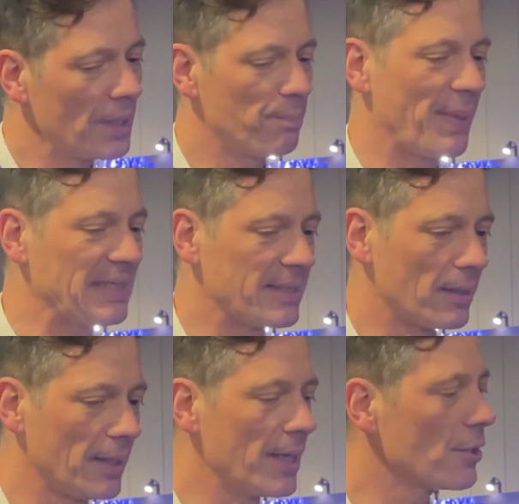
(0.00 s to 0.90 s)

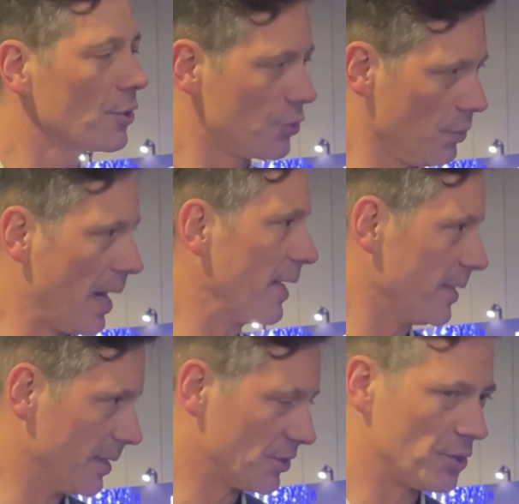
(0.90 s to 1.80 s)
Basically, there are two
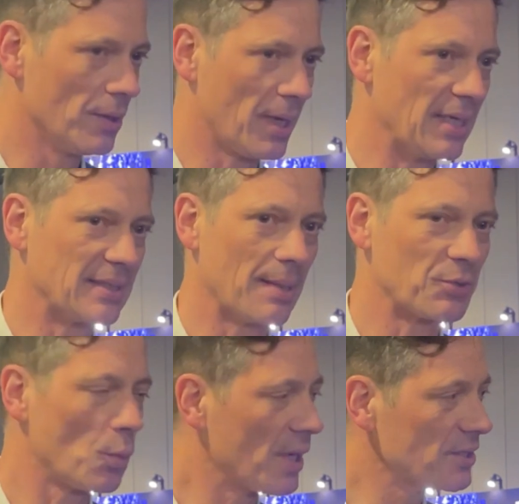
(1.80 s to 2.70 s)
ideas, two
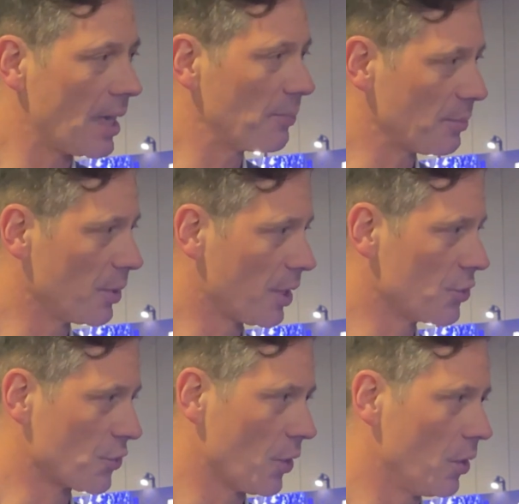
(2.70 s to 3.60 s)
concepts. One is optimal
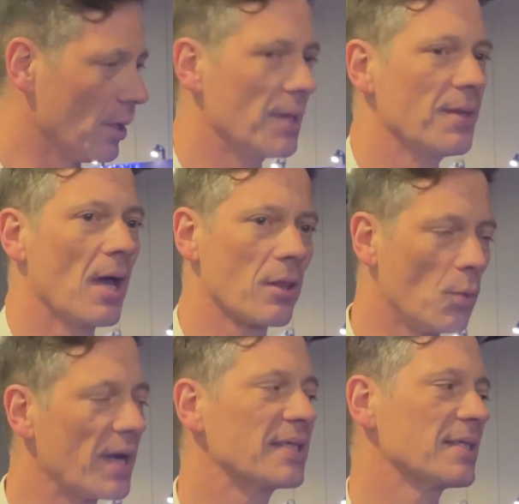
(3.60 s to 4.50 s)
control, and the other one is